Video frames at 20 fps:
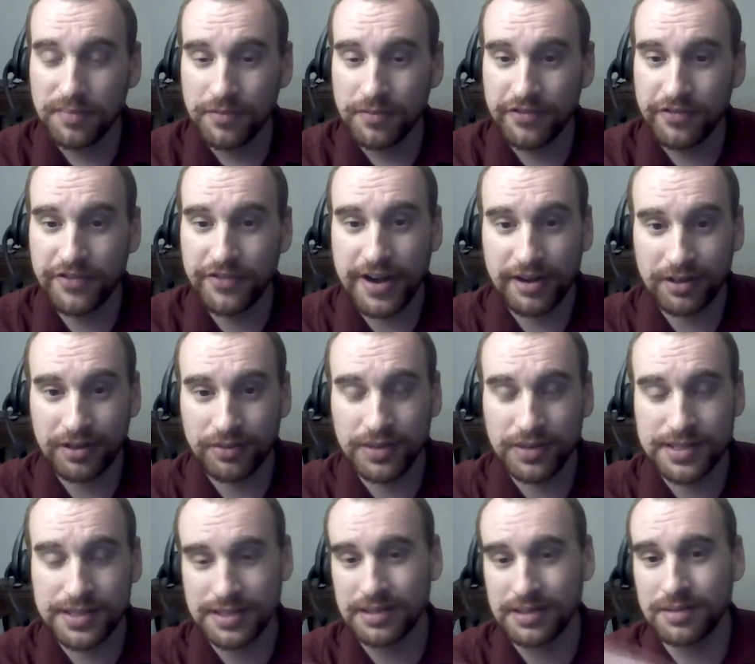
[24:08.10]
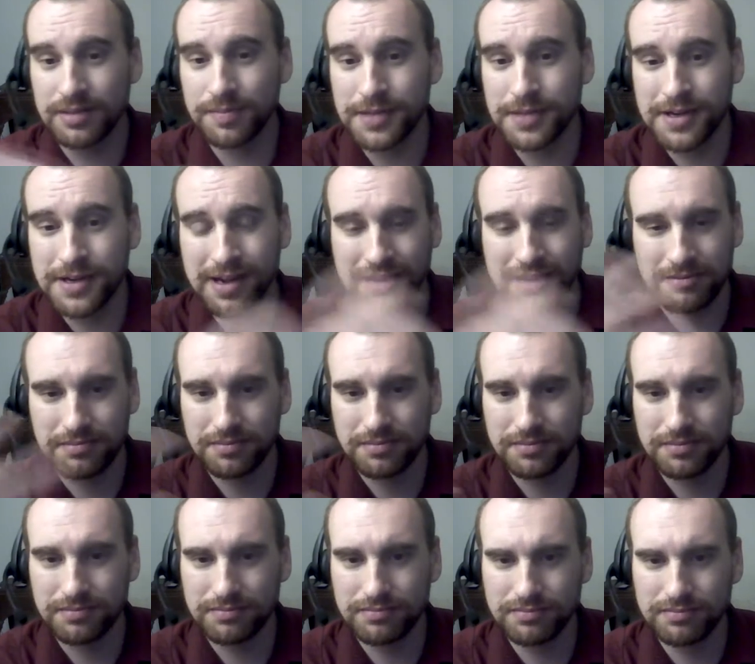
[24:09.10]
Fairly recent, but not
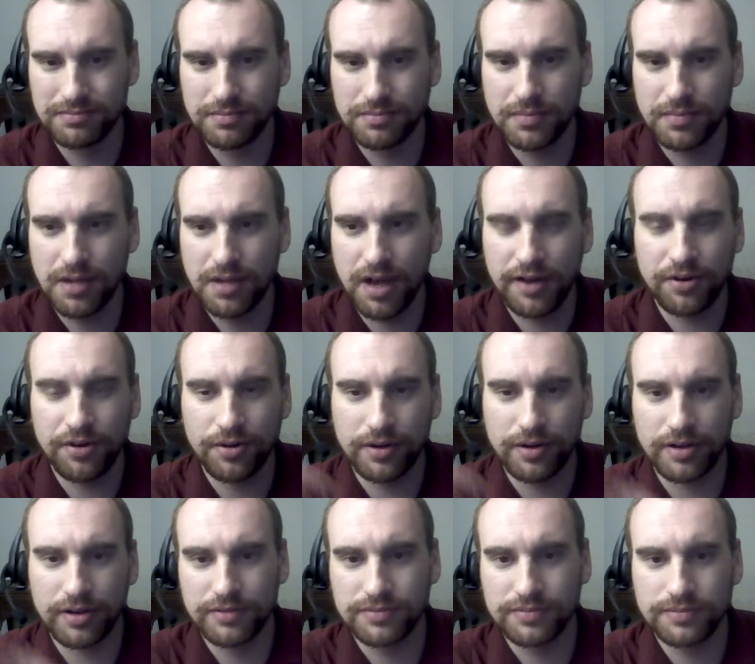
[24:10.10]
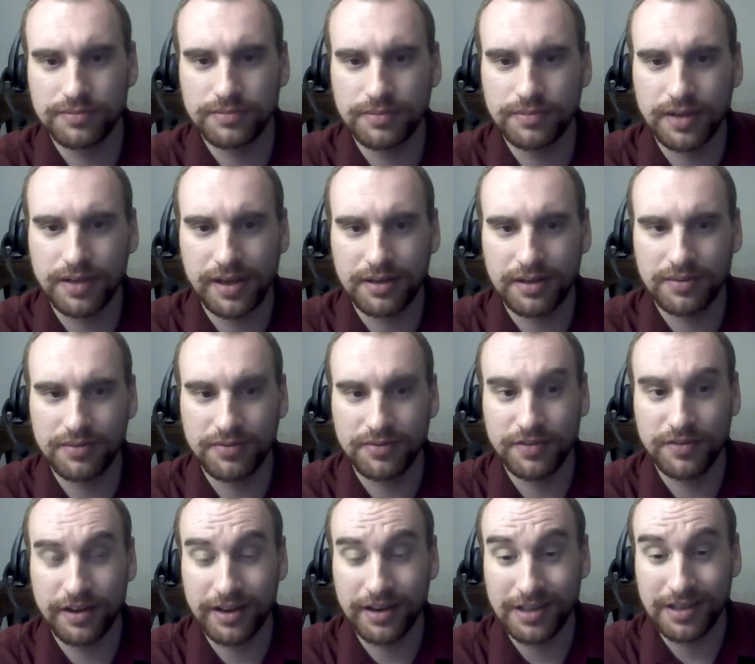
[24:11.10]
unheard of, like
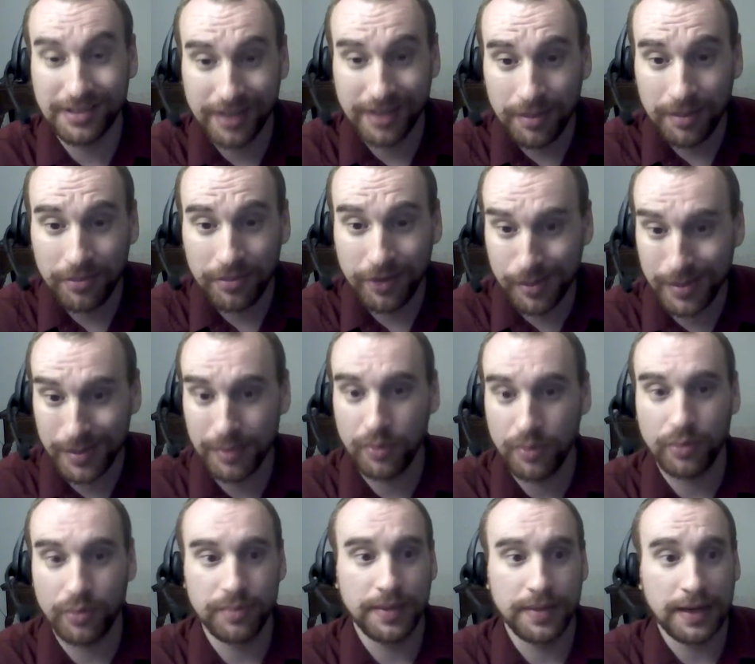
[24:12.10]
very contemporary people would be.